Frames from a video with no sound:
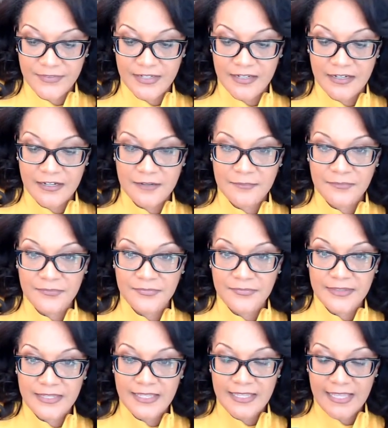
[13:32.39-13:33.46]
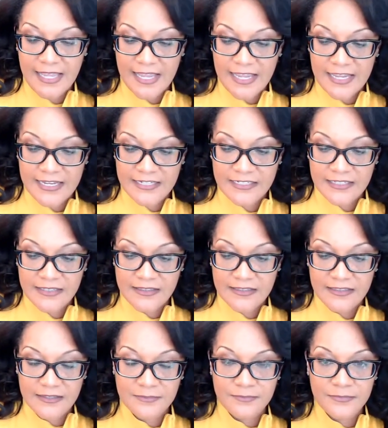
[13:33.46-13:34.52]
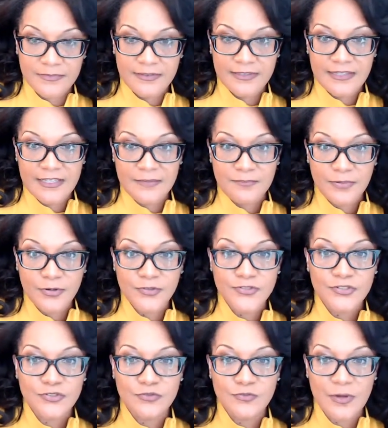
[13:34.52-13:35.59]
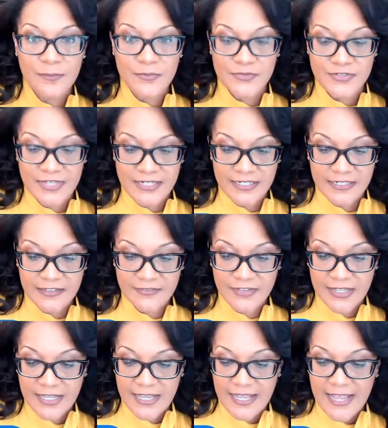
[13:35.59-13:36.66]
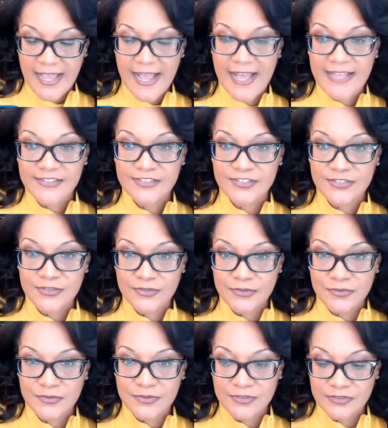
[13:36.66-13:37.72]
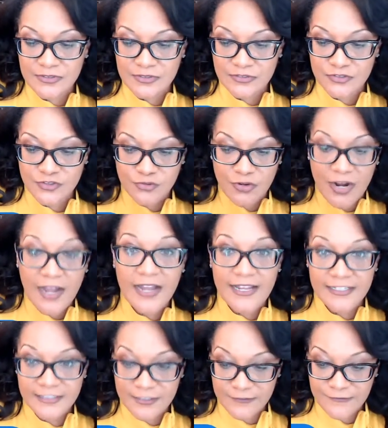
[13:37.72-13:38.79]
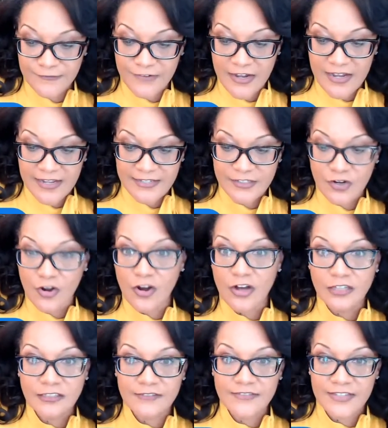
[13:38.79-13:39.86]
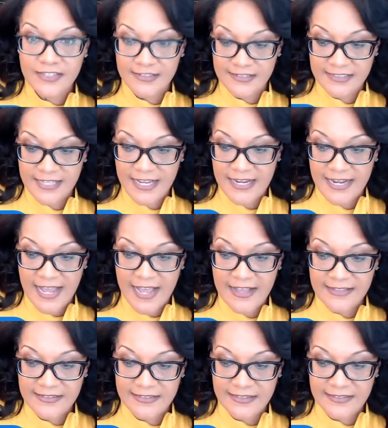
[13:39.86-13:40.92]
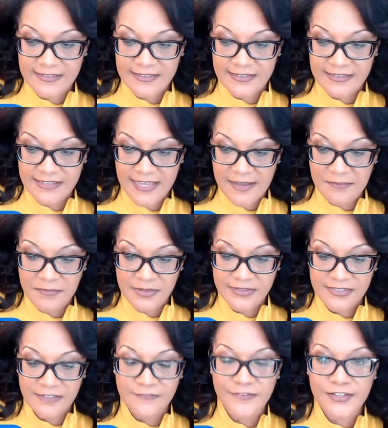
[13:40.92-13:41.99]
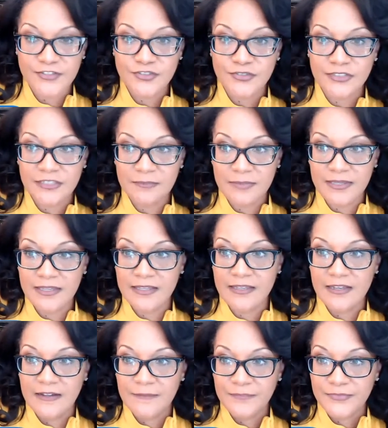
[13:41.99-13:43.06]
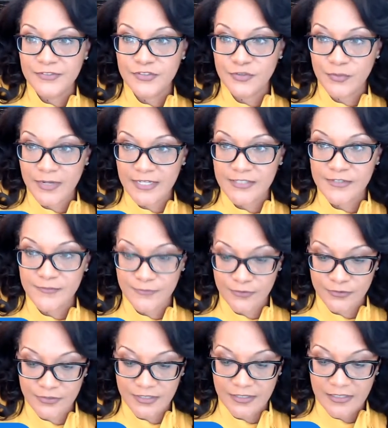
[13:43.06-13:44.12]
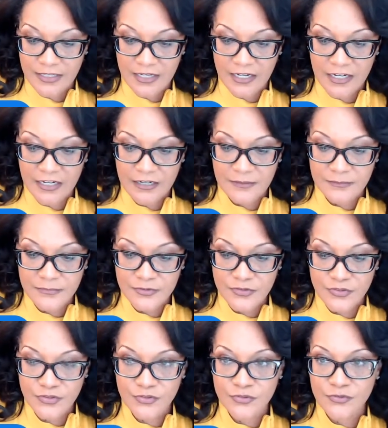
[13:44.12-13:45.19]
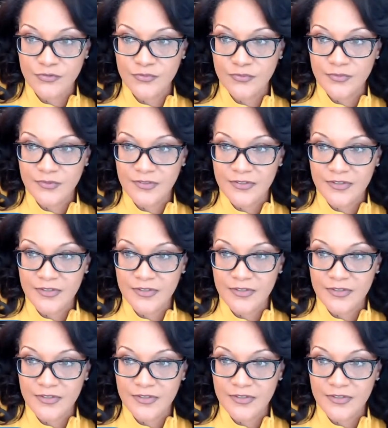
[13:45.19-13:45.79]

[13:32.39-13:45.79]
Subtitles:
And the personal representative has to try to find all of the estate assets that must eventually be transferred to